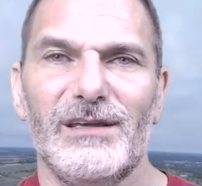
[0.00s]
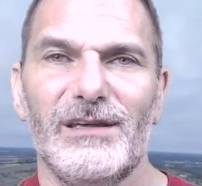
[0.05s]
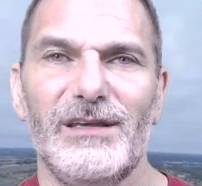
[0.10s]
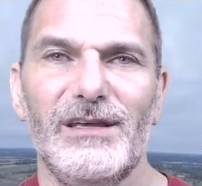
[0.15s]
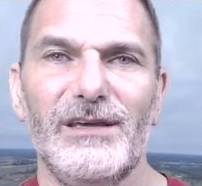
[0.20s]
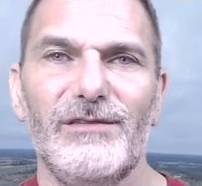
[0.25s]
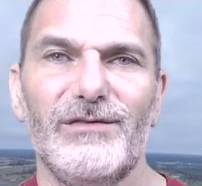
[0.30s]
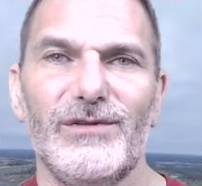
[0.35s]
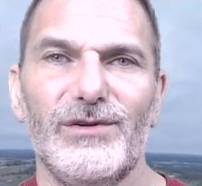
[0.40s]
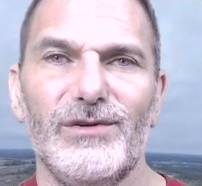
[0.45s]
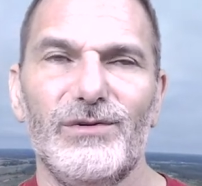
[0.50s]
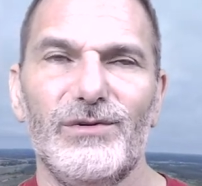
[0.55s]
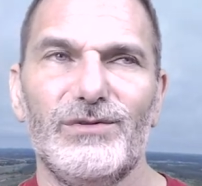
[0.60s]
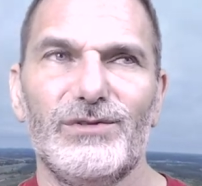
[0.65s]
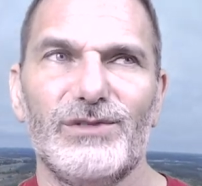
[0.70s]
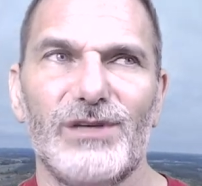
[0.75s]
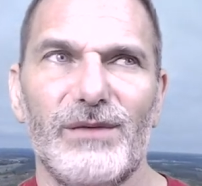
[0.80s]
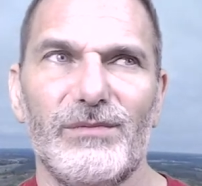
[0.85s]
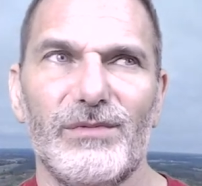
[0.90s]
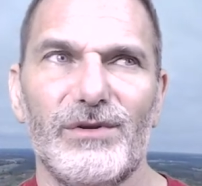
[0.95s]
give you
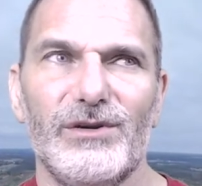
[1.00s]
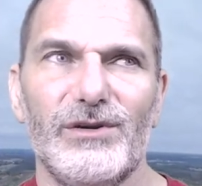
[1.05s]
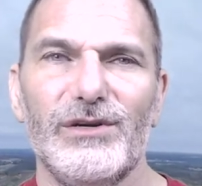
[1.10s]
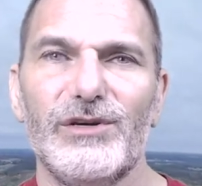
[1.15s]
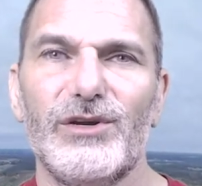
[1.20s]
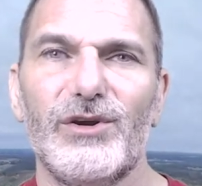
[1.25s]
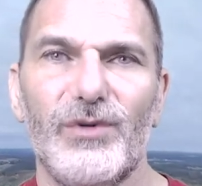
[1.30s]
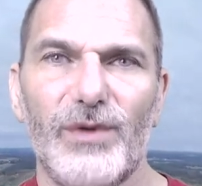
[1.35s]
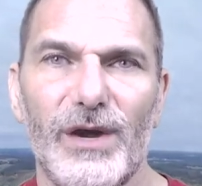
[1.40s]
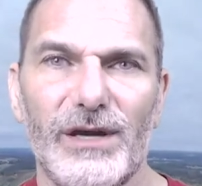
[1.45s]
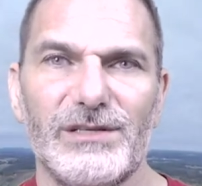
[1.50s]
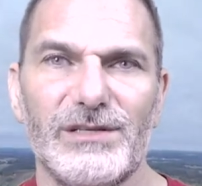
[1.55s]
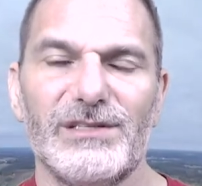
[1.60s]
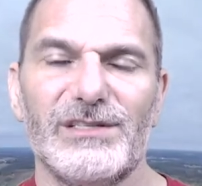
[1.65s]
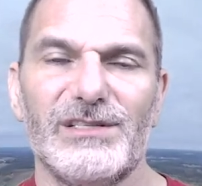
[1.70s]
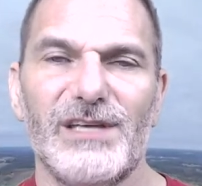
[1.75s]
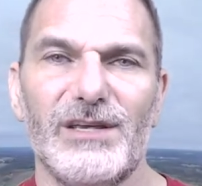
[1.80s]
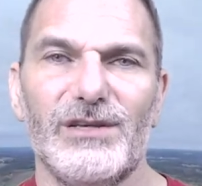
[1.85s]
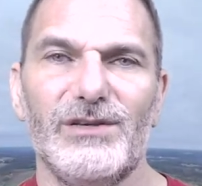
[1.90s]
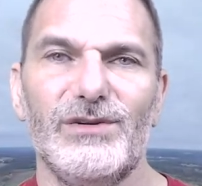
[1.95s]
some good
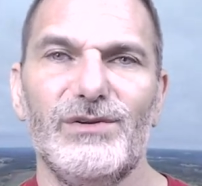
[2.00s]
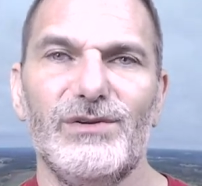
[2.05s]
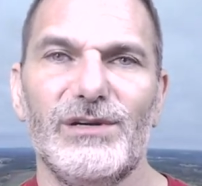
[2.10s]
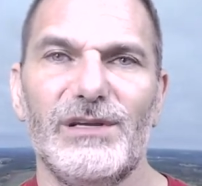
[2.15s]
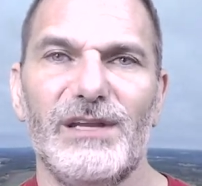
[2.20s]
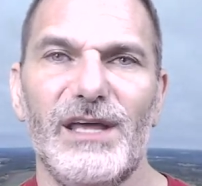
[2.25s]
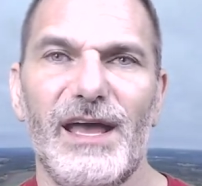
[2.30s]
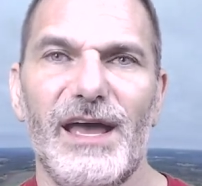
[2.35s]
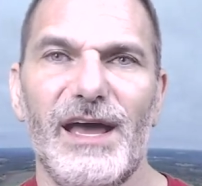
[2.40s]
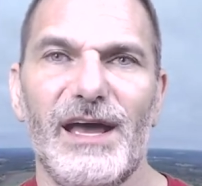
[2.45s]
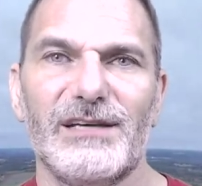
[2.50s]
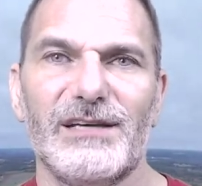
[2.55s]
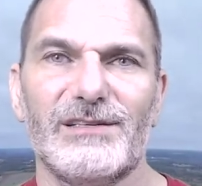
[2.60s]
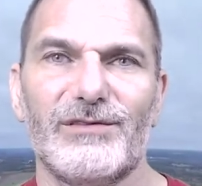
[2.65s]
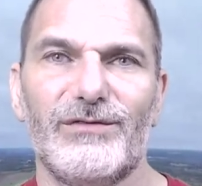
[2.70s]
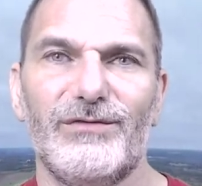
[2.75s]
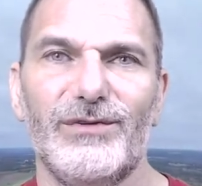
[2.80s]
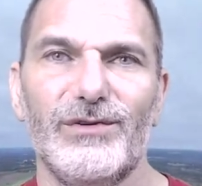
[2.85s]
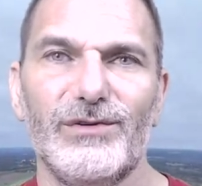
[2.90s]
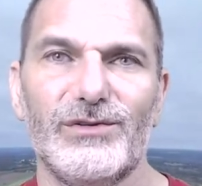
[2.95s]
questions that you can
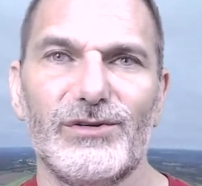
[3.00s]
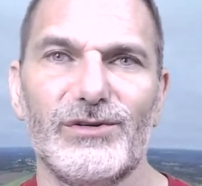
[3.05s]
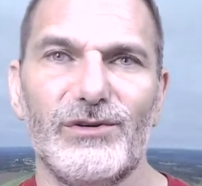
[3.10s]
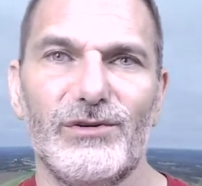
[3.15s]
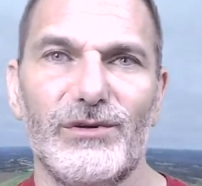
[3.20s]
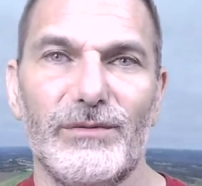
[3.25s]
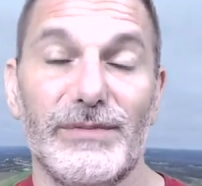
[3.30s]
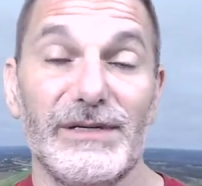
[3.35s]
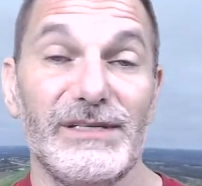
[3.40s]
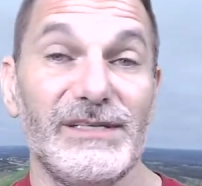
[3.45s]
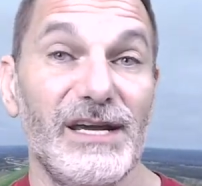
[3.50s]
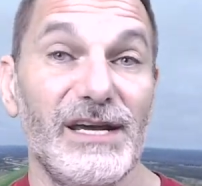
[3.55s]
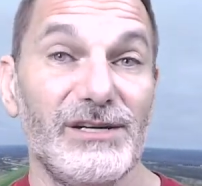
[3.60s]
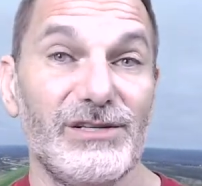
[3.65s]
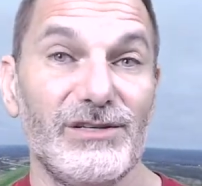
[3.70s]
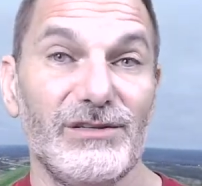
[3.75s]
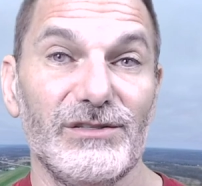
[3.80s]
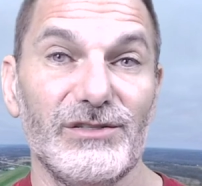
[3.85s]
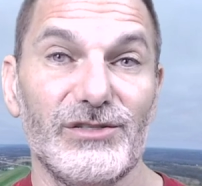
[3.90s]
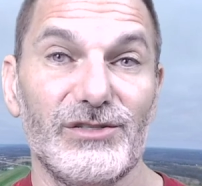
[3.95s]
ask future or
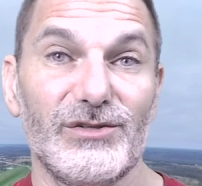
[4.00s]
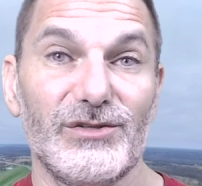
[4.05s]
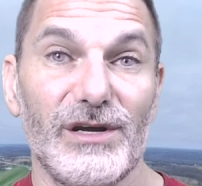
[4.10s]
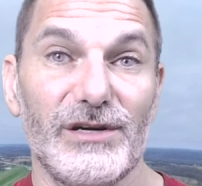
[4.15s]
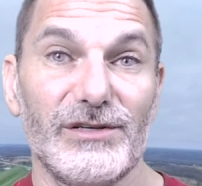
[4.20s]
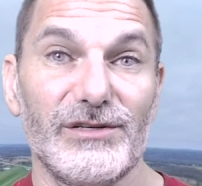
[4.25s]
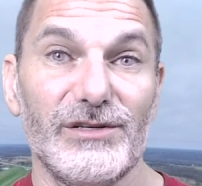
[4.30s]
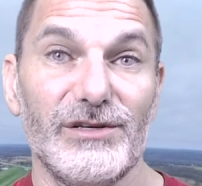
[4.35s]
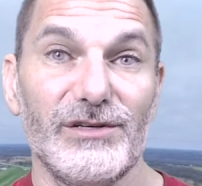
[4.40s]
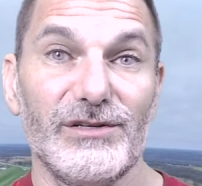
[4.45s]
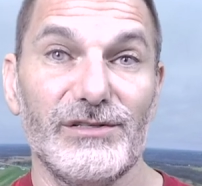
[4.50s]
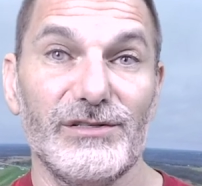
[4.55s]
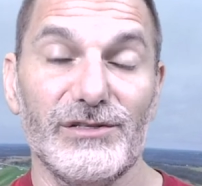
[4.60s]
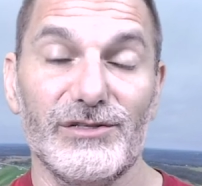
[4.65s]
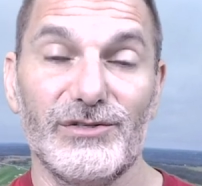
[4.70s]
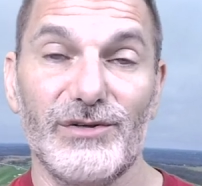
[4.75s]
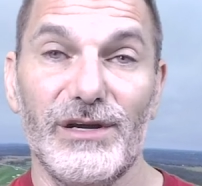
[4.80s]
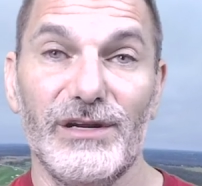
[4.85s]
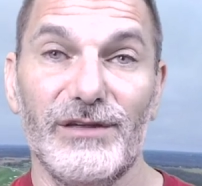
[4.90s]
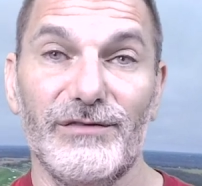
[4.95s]
potential instructors
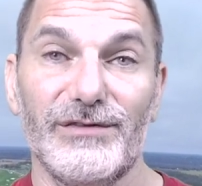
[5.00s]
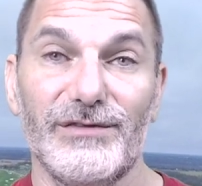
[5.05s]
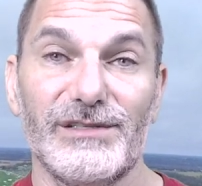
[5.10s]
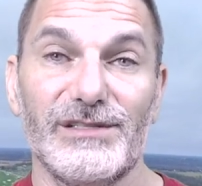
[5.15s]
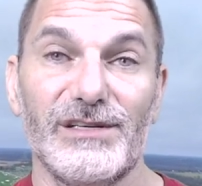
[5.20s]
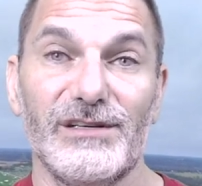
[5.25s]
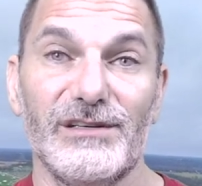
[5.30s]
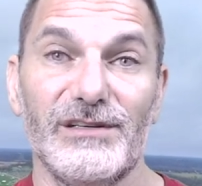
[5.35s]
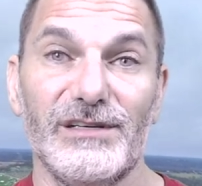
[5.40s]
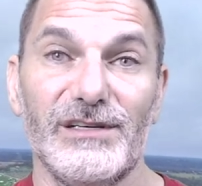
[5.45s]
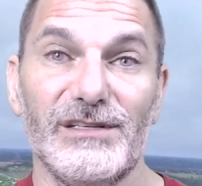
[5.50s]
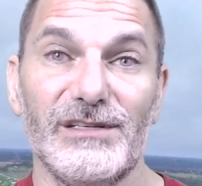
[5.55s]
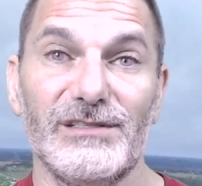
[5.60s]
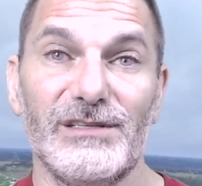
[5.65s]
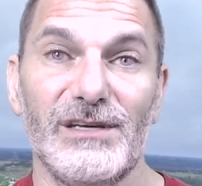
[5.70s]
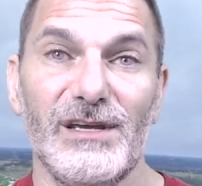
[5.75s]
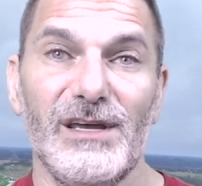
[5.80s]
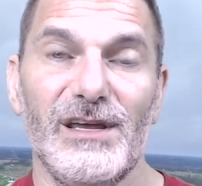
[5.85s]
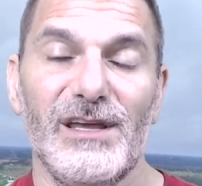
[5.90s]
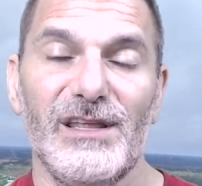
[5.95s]
and training
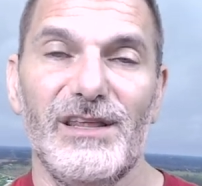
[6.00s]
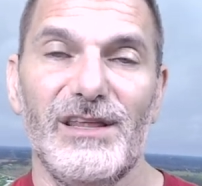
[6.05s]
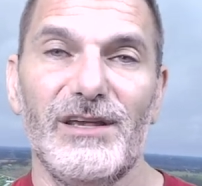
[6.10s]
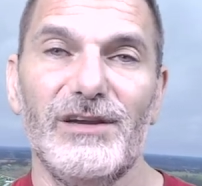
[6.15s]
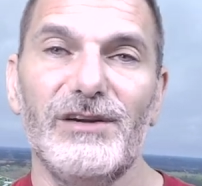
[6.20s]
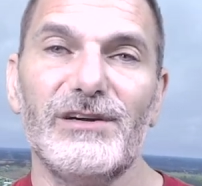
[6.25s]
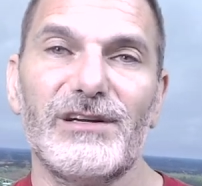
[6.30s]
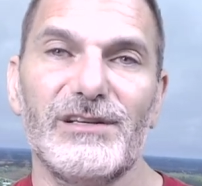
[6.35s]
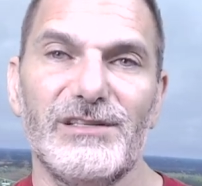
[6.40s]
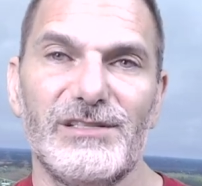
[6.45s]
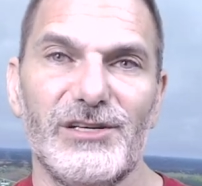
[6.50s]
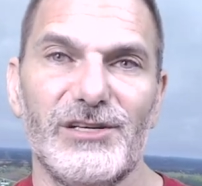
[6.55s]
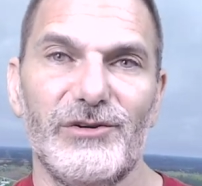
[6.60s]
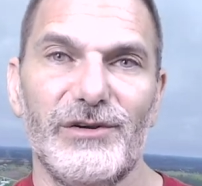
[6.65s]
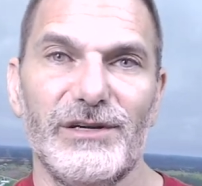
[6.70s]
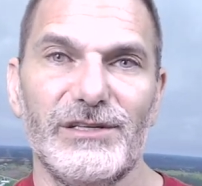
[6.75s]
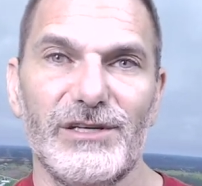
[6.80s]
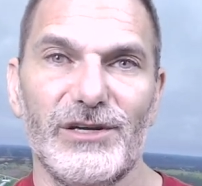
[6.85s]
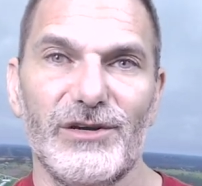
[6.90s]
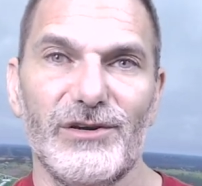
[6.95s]
facilities that you're
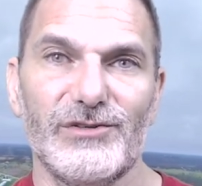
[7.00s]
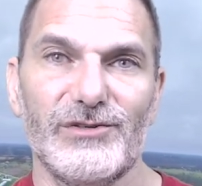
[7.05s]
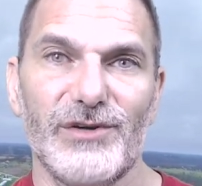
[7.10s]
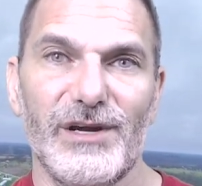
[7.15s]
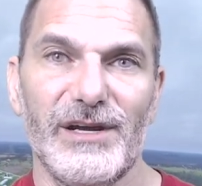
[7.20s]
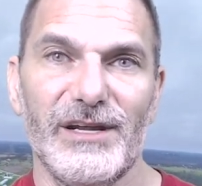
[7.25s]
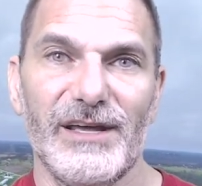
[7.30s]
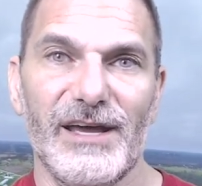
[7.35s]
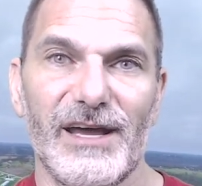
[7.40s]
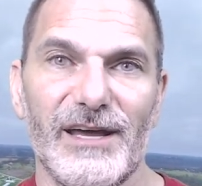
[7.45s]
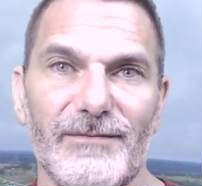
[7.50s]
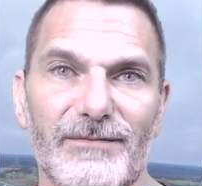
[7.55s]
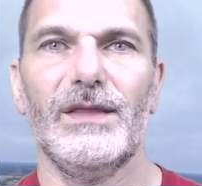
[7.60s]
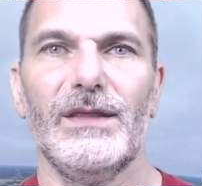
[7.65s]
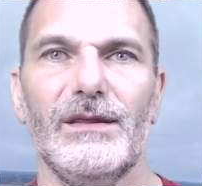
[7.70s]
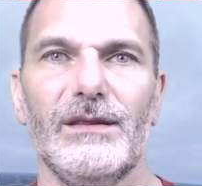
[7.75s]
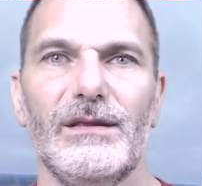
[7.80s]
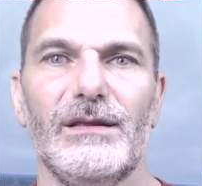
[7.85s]
considering to go training at.